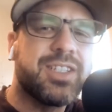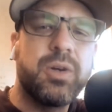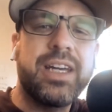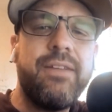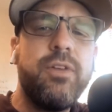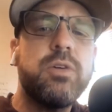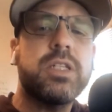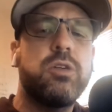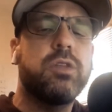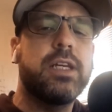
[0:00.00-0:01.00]
So give
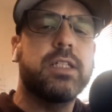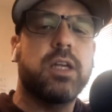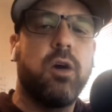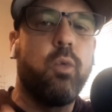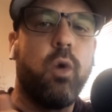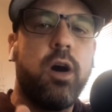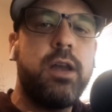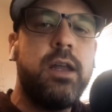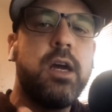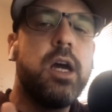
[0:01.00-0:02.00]
those two things a go.
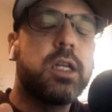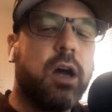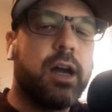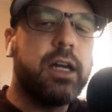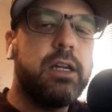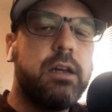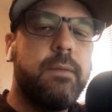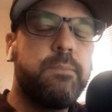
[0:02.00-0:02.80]
One, target